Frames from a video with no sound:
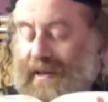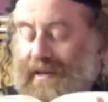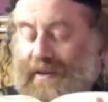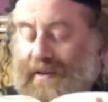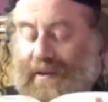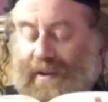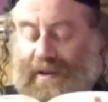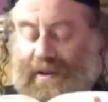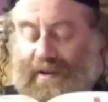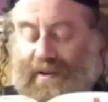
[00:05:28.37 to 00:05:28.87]

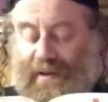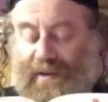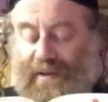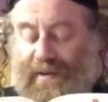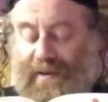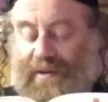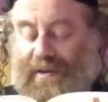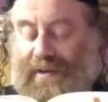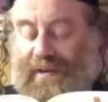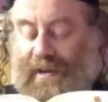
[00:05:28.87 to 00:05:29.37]
He's going to
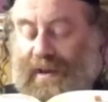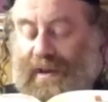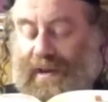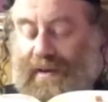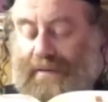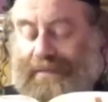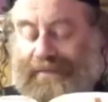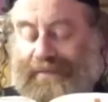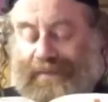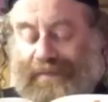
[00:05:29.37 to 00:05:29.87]
lose
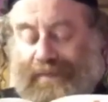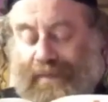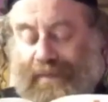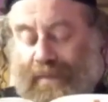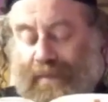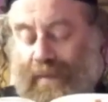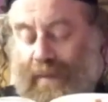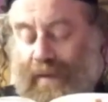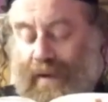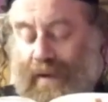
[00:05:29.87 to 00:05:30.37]
uh,
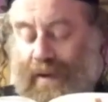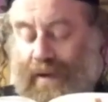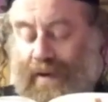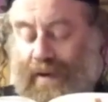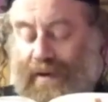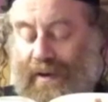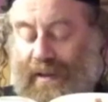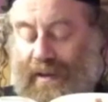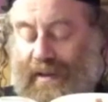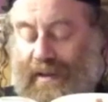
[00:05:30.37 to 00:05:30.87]

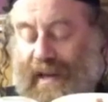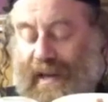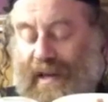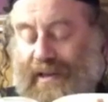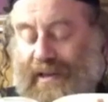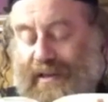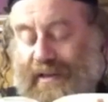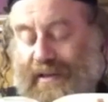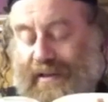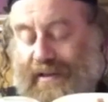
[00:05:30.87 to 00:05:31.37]
learning
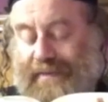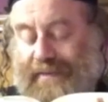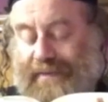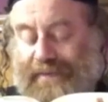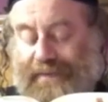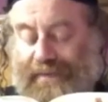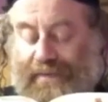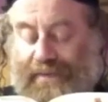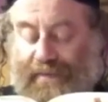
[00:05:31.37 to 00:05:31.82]
sessions.